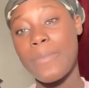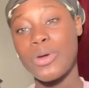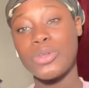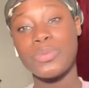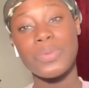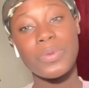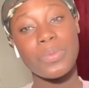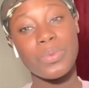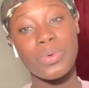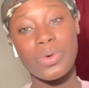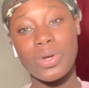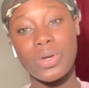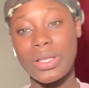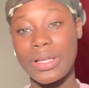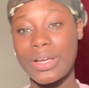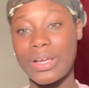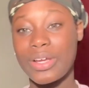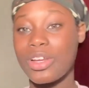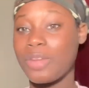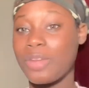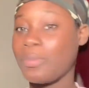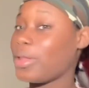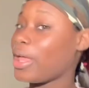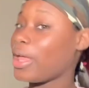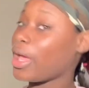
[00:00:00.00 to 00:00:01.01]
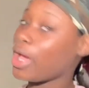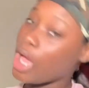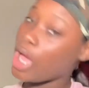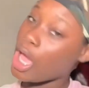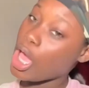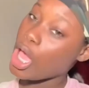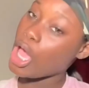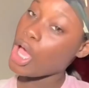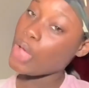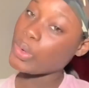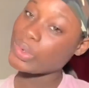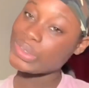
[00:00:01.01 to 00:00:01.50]
people will click it and be like
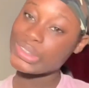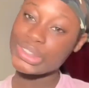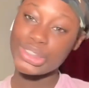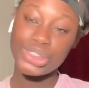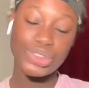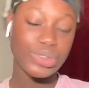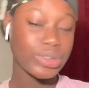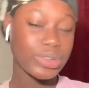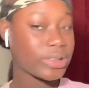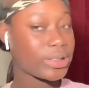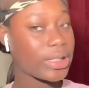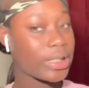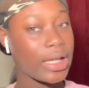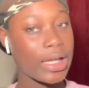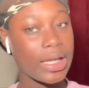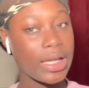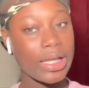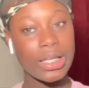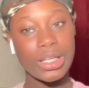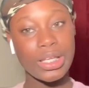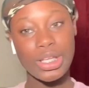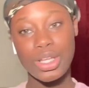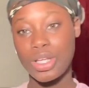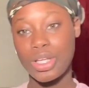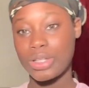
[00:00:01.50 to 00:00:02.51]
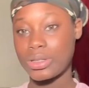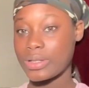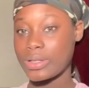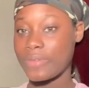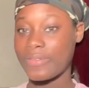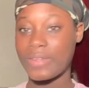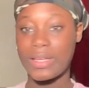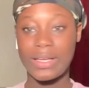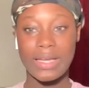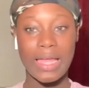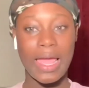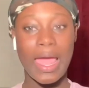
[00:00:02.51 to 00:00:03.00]
oh it's interesting you know stuff
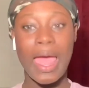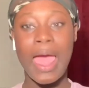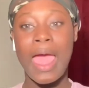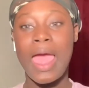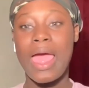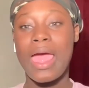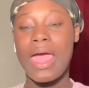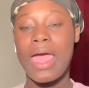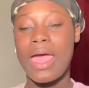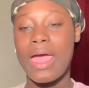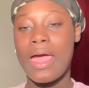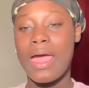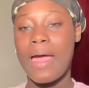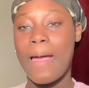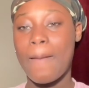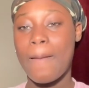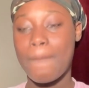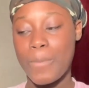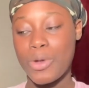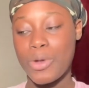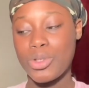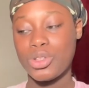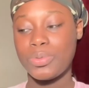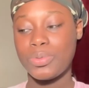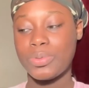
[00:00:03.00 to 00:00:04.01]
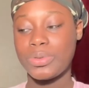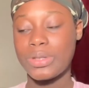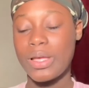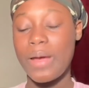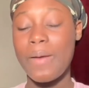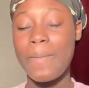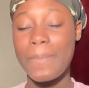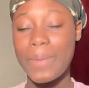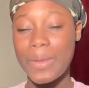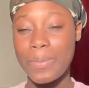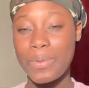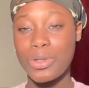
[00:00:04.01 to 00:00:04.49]
like that most some
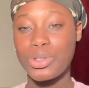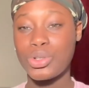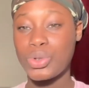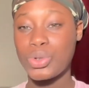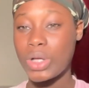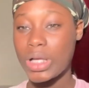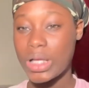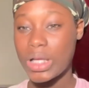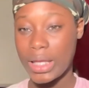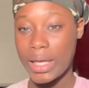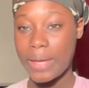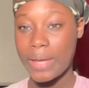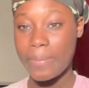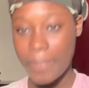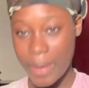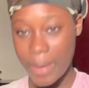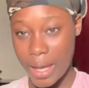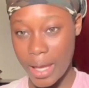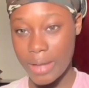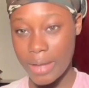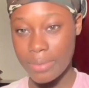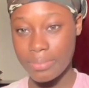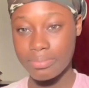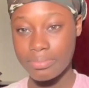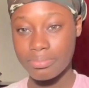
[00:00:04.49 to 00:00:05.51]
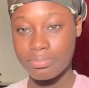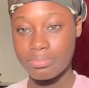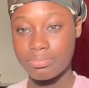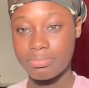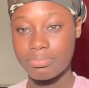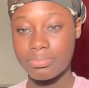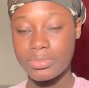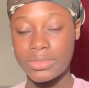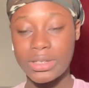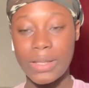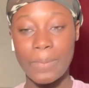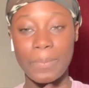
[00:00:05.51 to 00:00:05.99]
people do clickbait
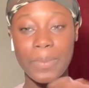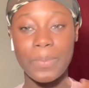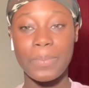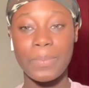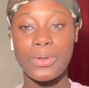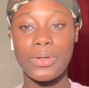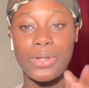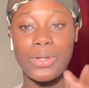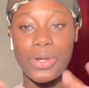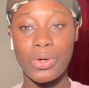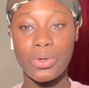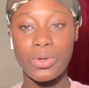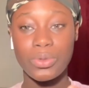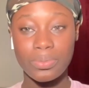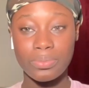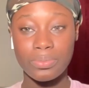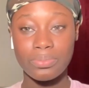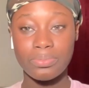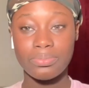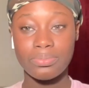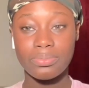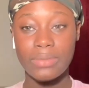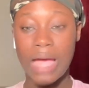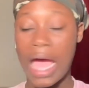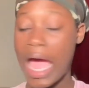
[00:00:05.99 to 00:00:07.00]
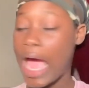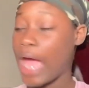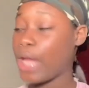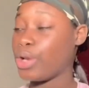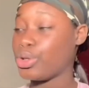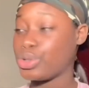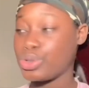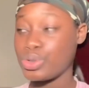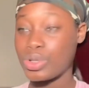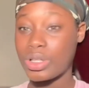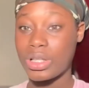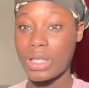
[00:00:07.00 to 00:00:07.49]
some people don't i don't
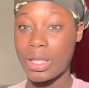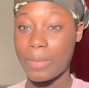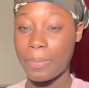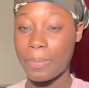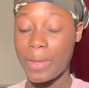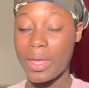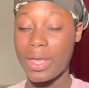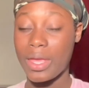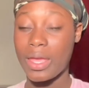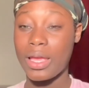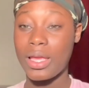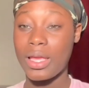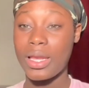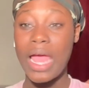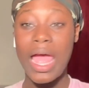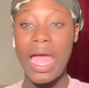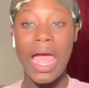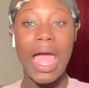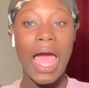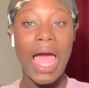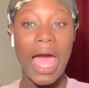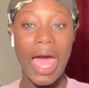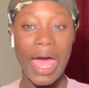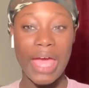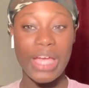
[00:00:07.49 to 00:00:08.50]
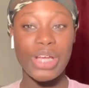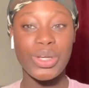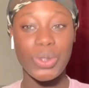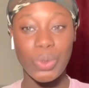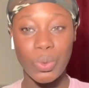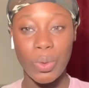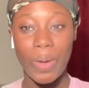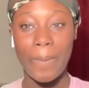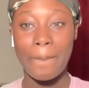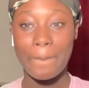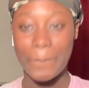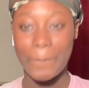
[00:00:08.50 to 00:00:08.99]
do clickbait i do
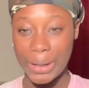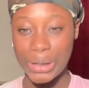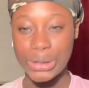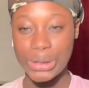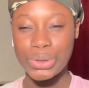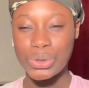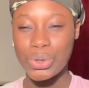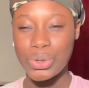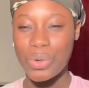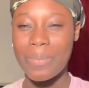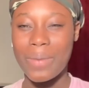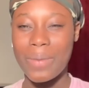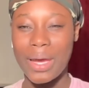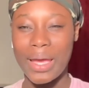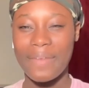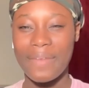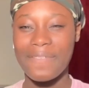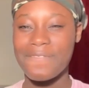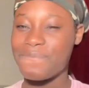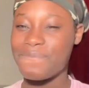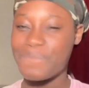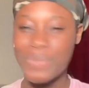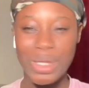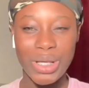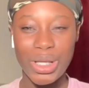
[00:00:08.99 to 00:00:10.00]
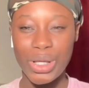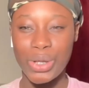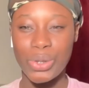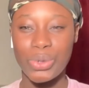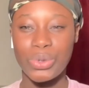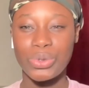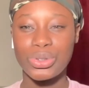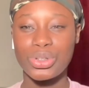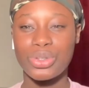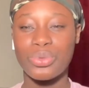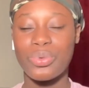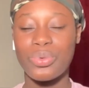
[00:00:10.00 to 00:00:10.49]
it based on my video
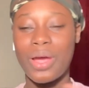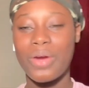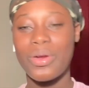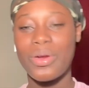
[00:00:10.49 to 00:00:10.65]
so I,